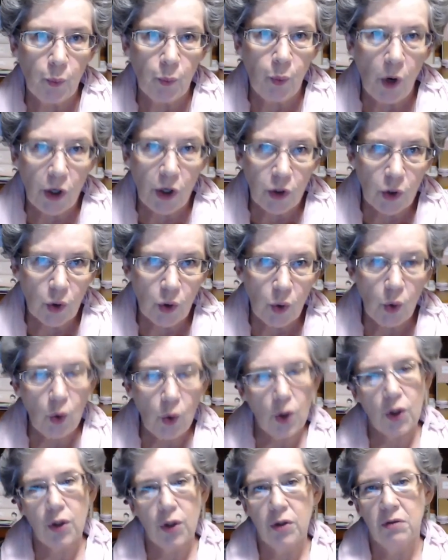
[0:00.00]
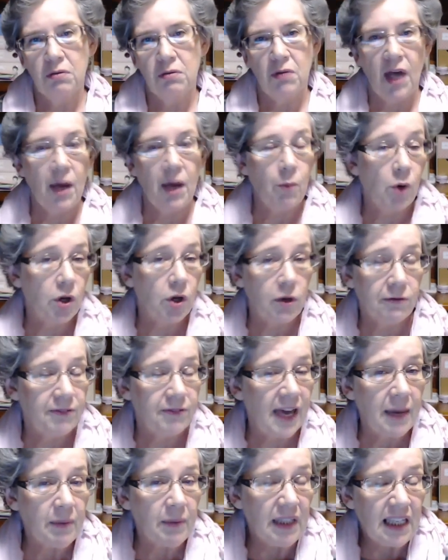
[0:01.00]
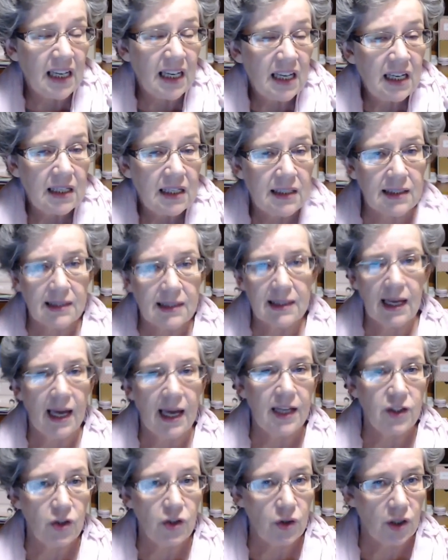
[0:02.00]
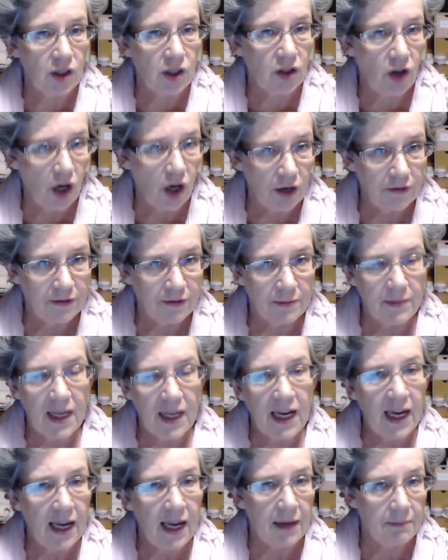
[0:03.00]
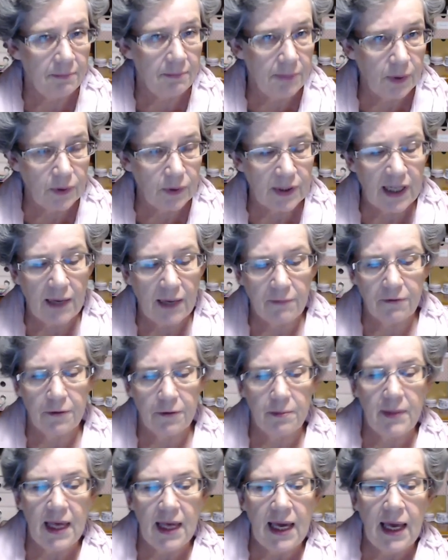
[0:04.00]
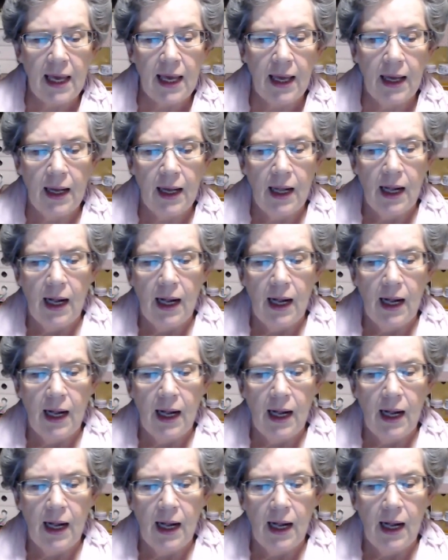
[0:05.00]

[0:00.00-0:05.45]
what you cook and what your family eats, and you can go from there and build it up from there.